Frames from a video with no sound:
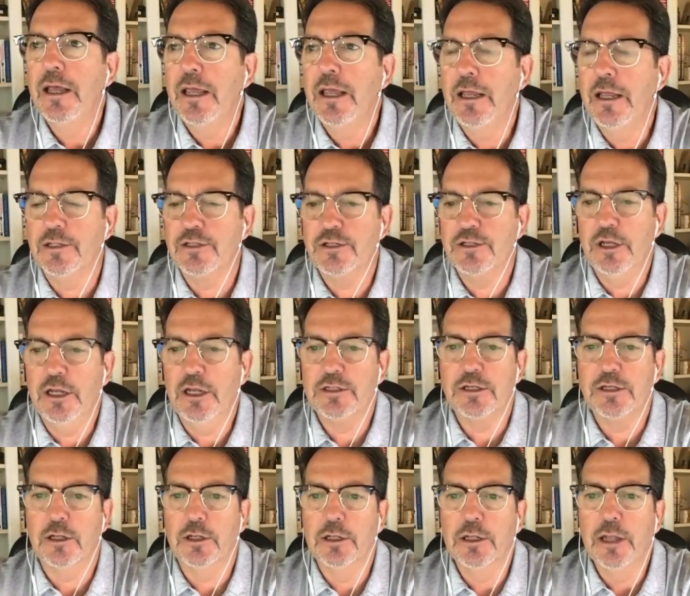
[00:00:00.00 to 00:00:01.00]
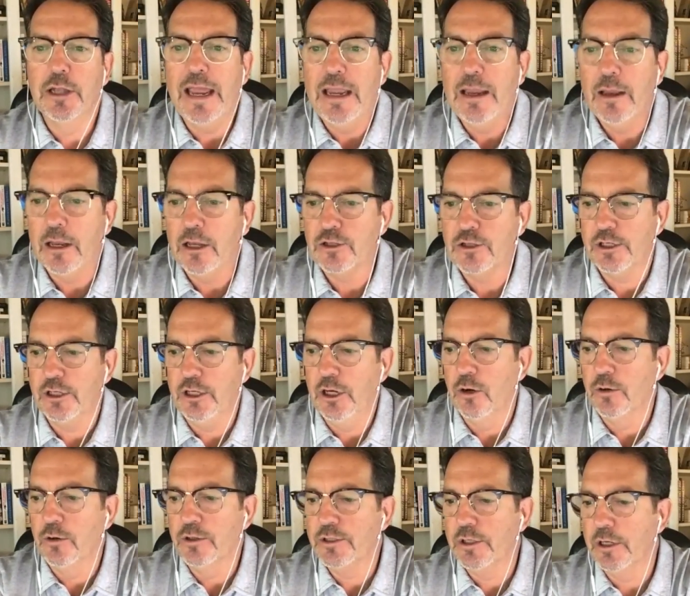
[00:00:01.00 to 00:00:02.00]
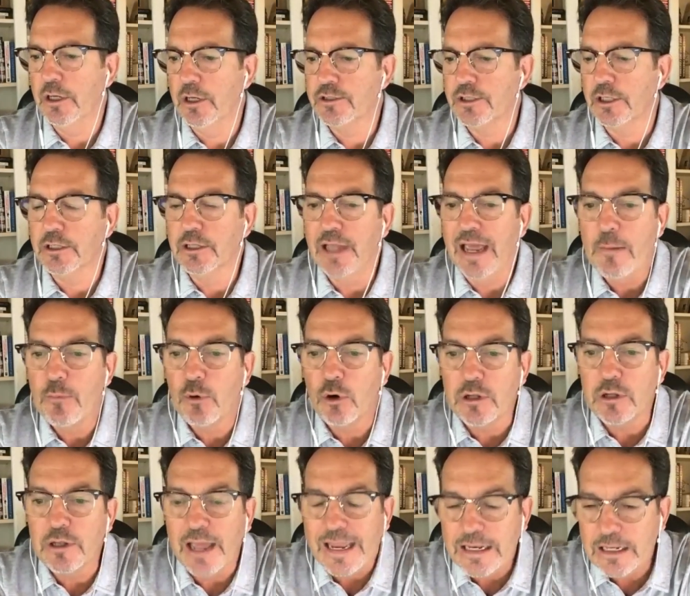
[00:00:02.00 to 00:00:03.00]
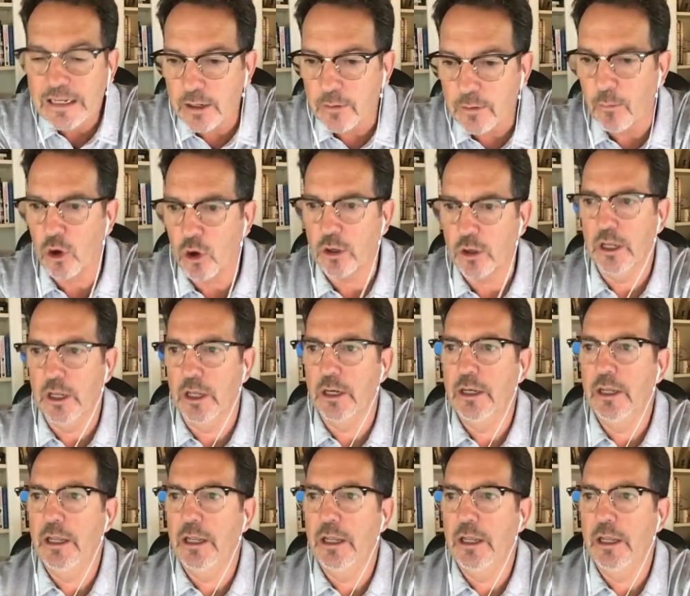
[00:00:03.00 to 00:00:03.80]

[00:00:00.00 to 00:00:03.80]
It's a labor laden market.